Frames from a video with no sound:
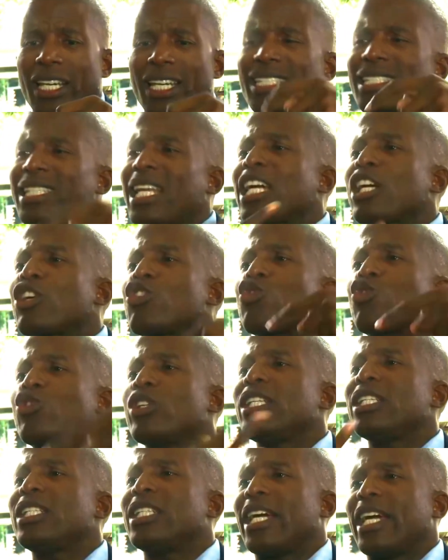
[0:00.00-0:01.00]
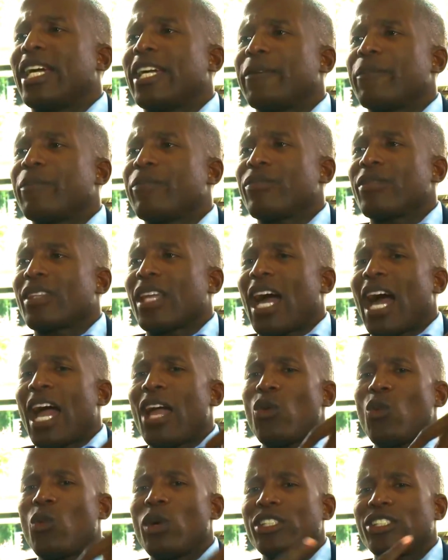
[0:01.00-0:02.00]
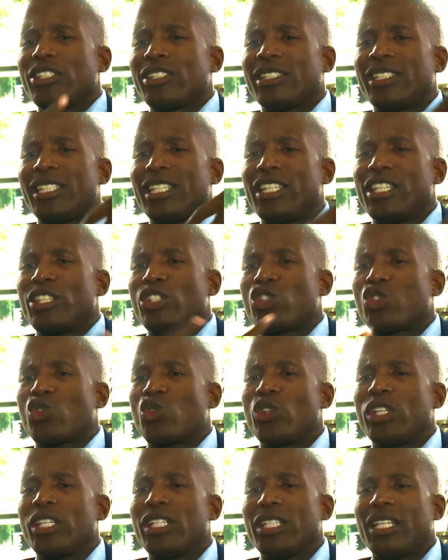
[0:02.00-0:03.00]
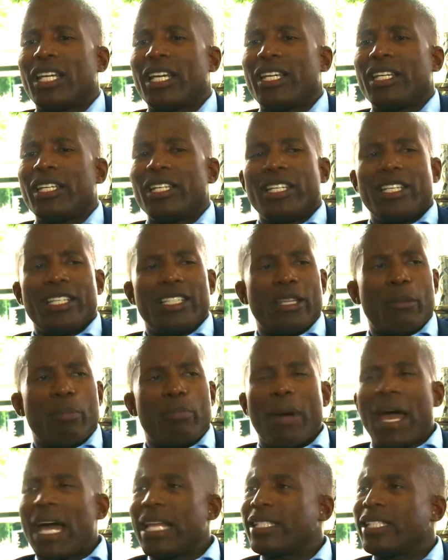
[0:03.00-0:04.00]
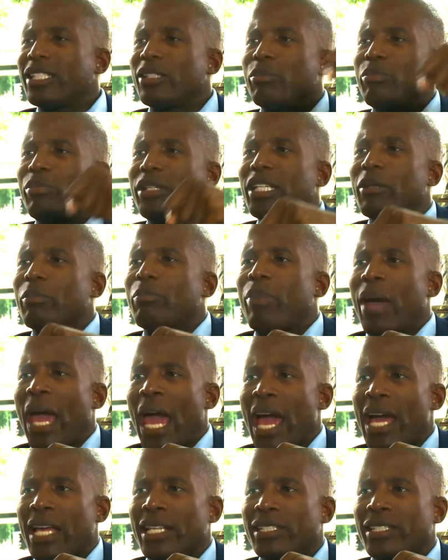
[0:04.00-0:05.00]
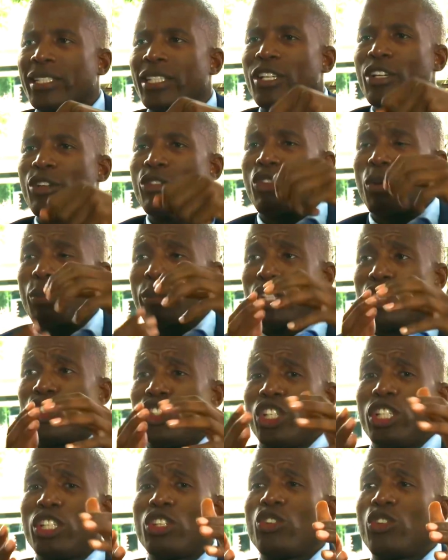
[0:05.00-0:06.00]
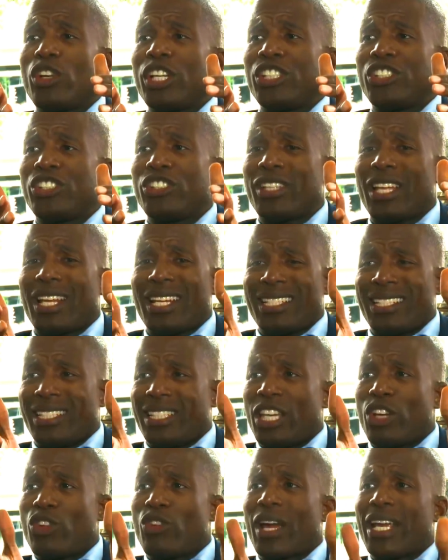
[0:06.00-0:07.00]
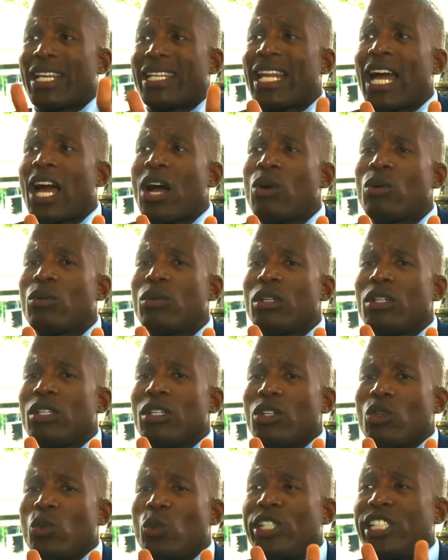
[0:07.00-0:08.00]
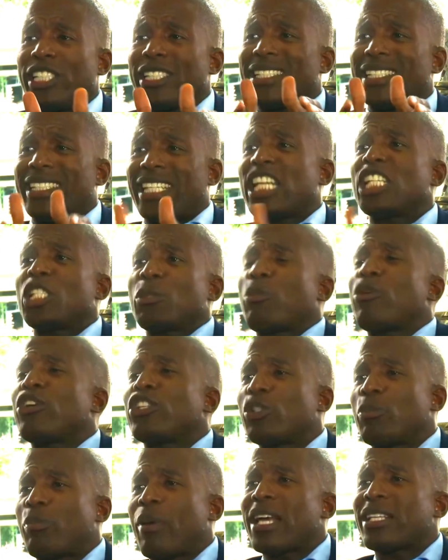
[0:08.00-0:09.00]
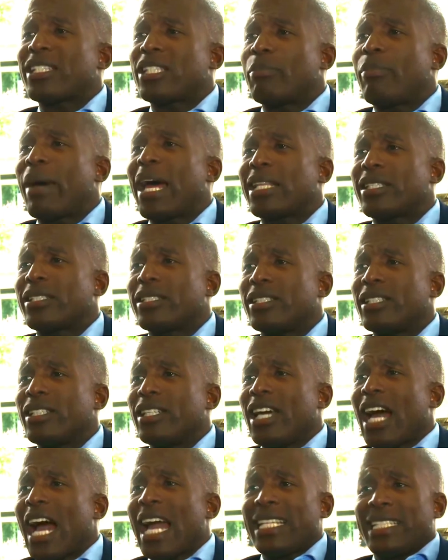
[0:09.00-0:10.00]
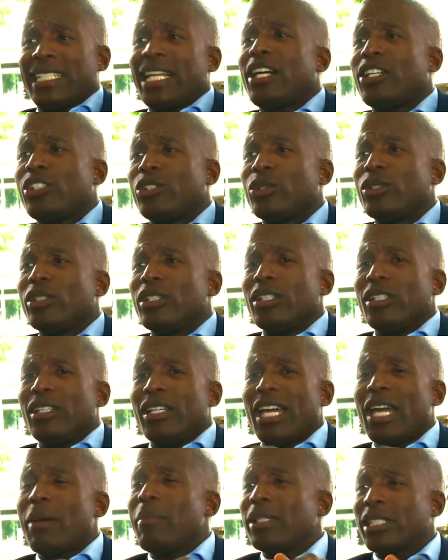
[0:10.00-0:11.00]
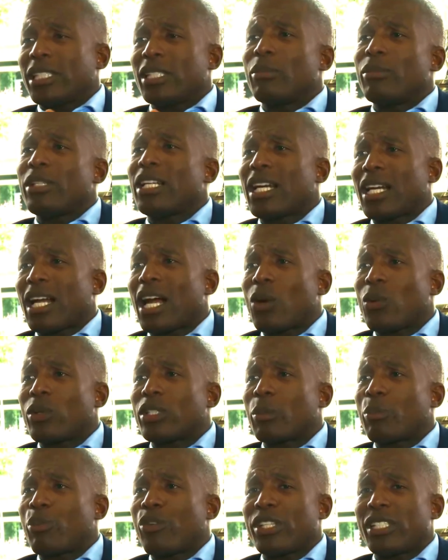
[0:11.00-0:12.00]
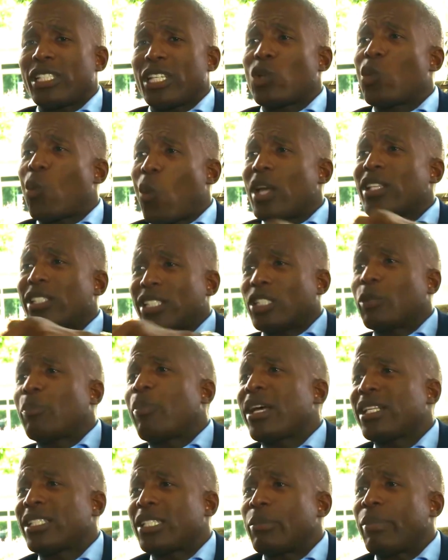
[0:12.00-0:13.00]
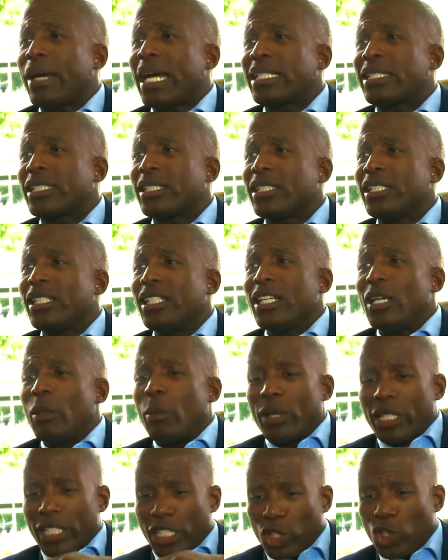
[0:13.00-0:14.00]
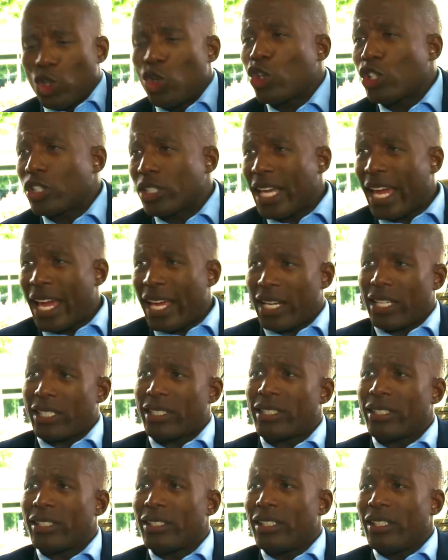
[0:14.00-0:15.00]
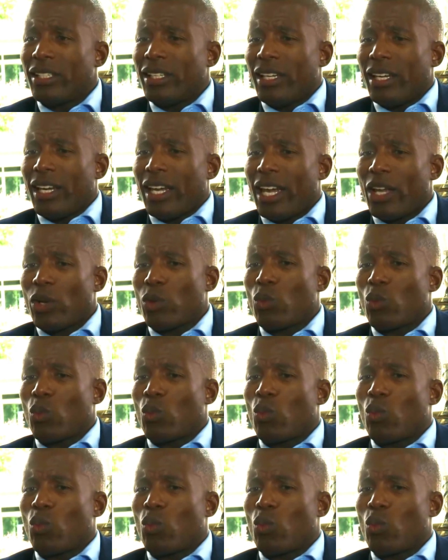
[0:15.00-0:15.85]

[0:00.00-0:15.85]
It's like a relay. I want to see this relay, the baton being passed from the generation that is there right now, which is desperate to pass the baton. I tell you, Emmerson Mnangagwa, the president, wants to pass the baton, but he looks at us, and